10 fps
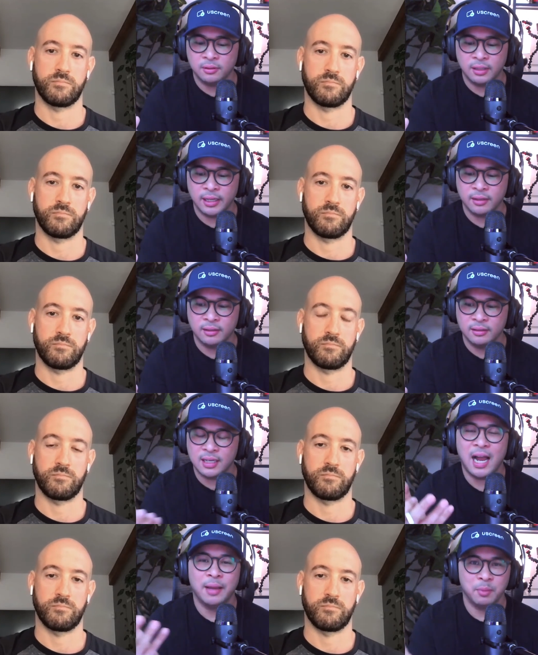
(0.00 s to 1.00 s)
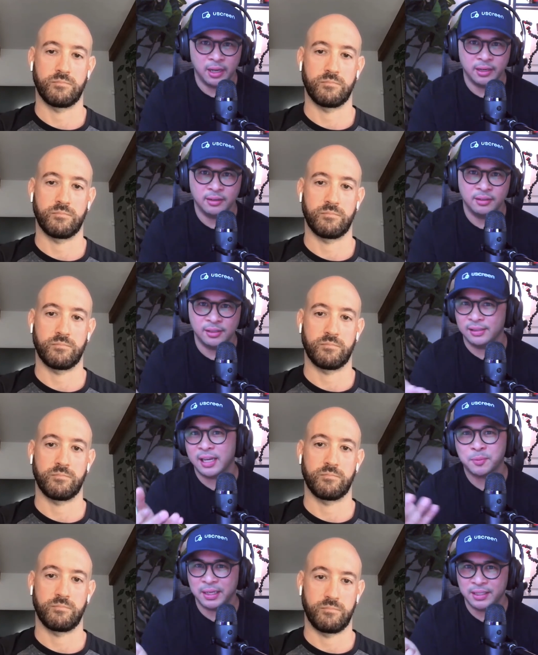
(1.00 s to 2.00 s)
Speaker 1: like timeline? Just
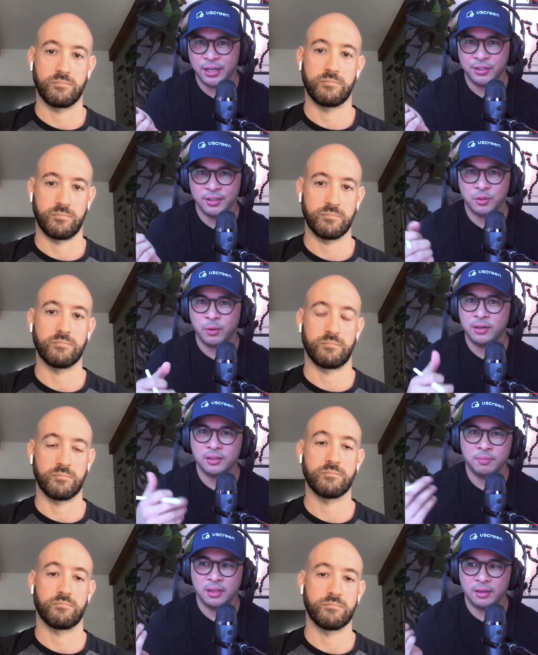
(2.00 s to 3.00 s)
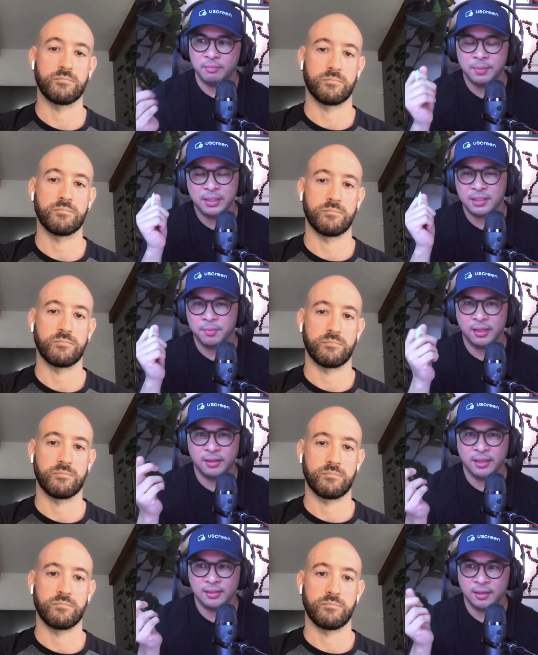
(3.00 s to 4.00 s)
expectations. What are some of the maybe some of the
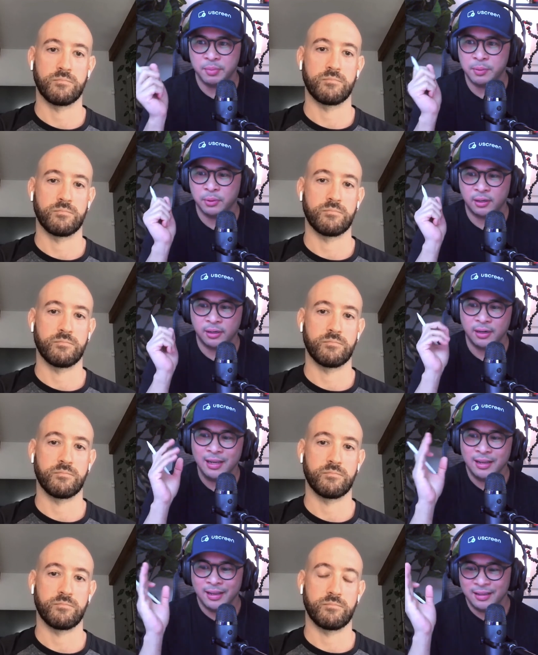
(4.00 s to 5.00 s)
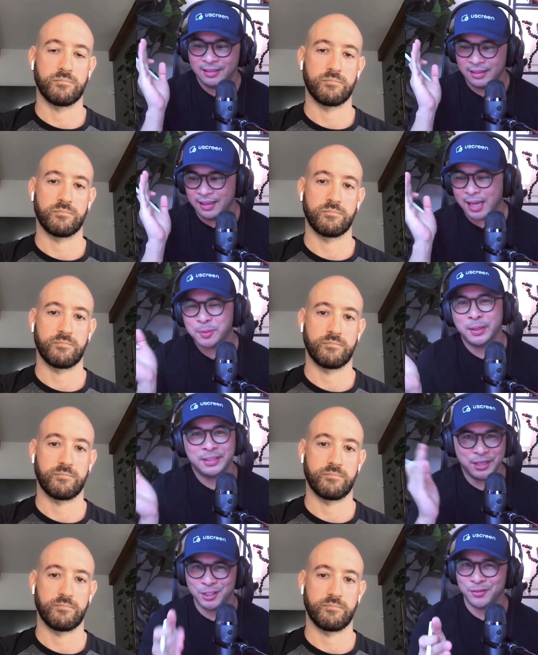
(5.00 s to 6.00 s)
things that people are the
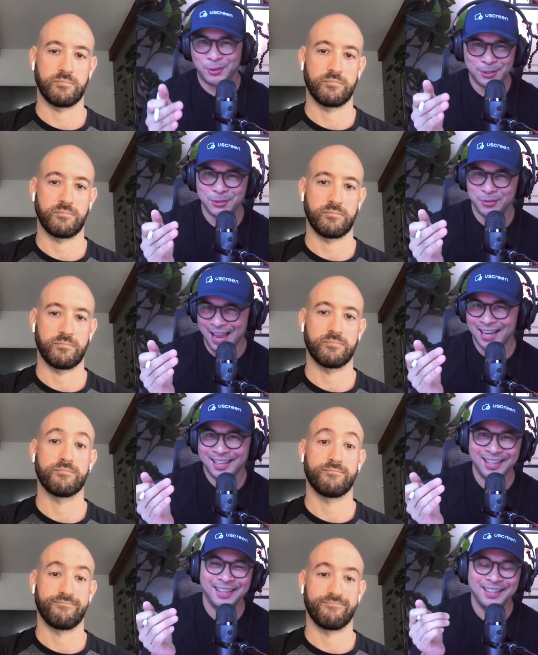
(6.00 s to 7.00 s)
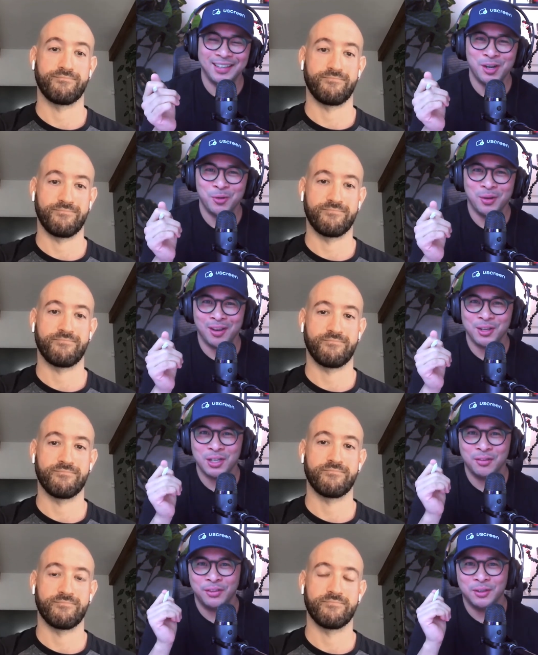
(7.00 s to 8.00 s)
expectations versus reality you know when
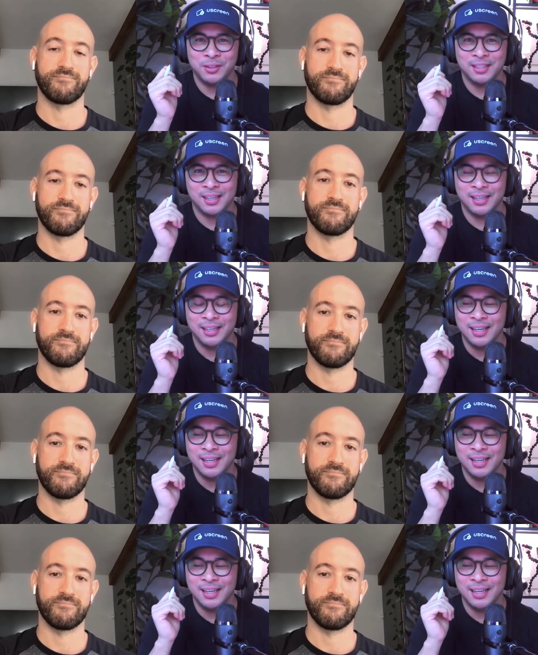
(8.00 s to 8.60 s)
launching a vod site